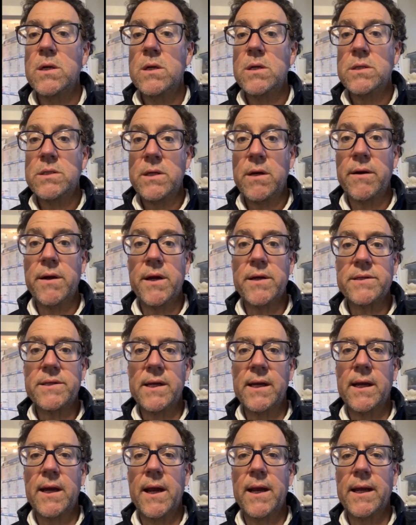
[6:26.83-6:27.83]
serious
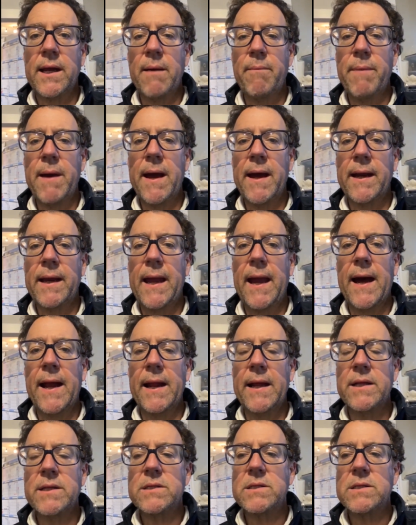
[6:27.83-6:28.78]
and kind of get back at it.